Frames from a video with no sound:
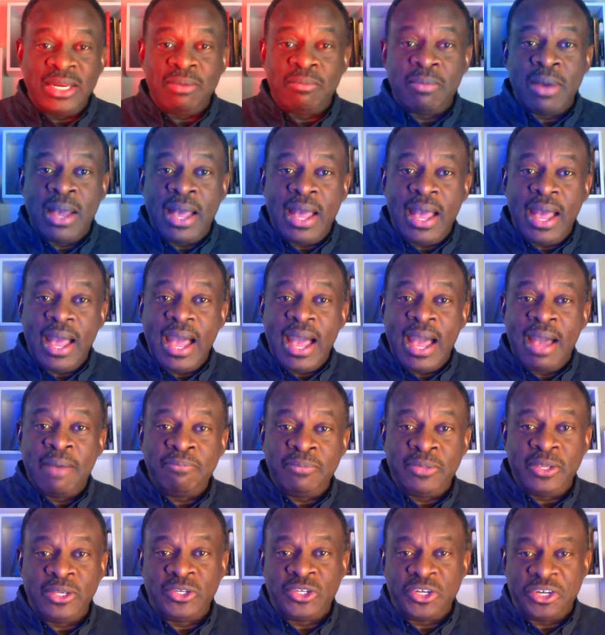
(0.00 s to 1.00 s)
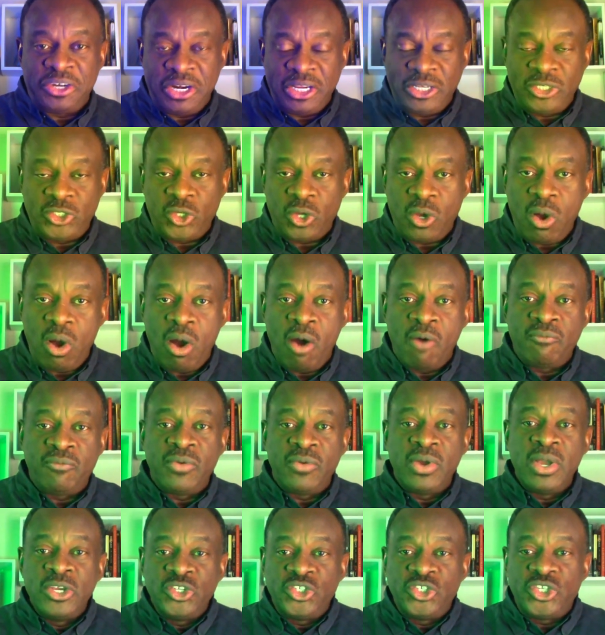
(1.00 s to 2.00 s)
Adenigba. I'm the director
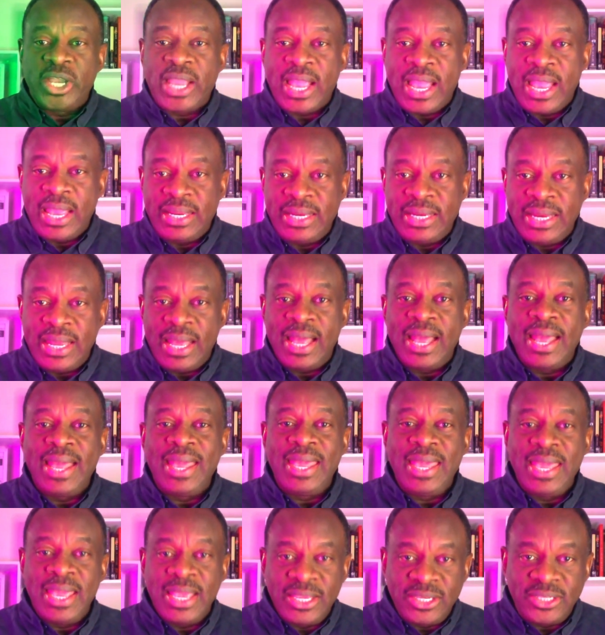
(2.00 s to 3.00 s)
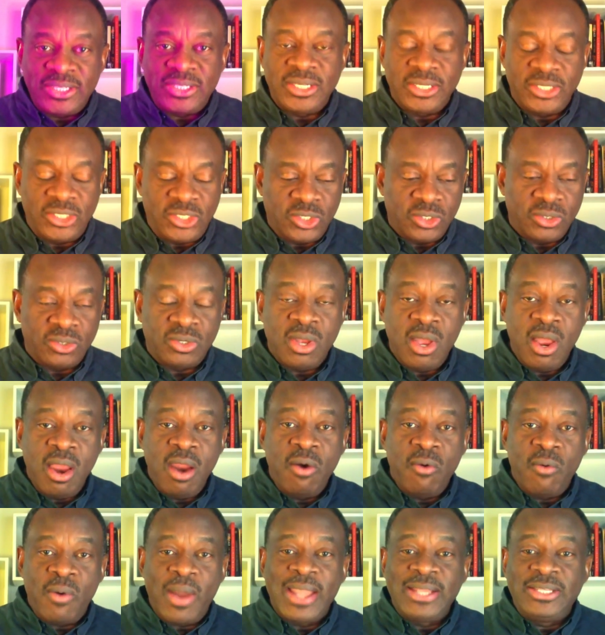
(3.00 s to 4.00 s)
of Shekinah Institute
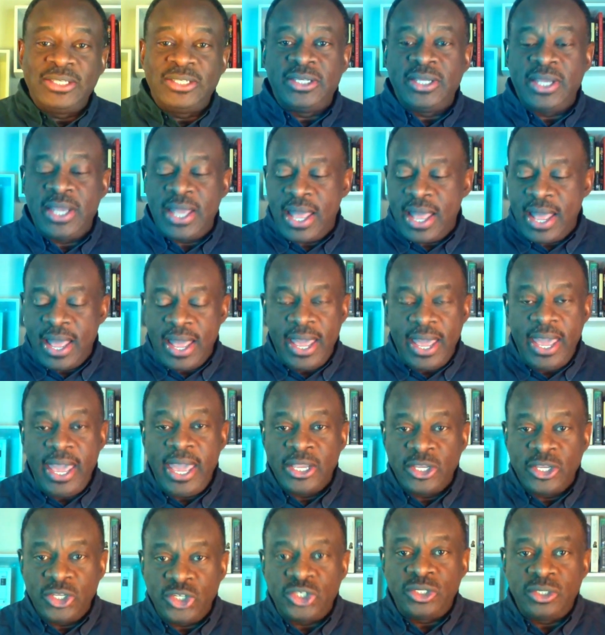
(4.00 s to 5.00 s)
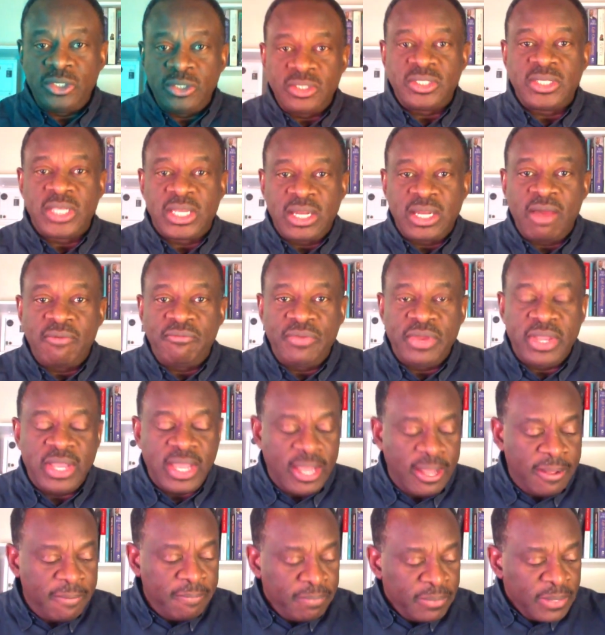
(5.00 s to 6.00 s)
right here in South
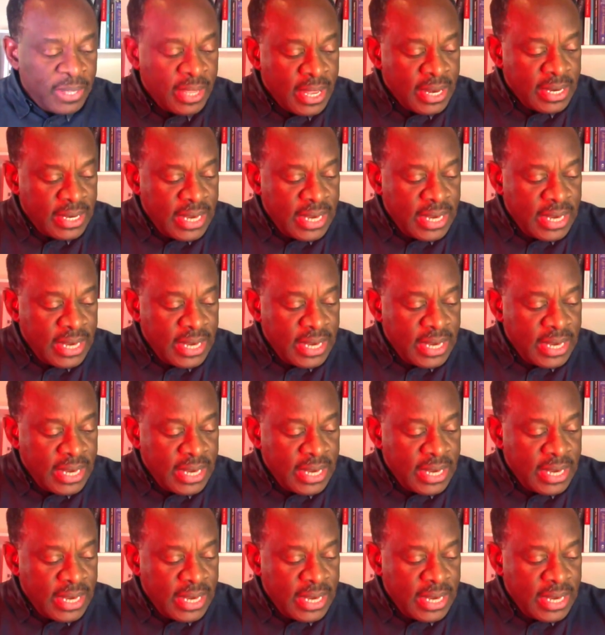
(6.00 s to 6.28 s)
Africa.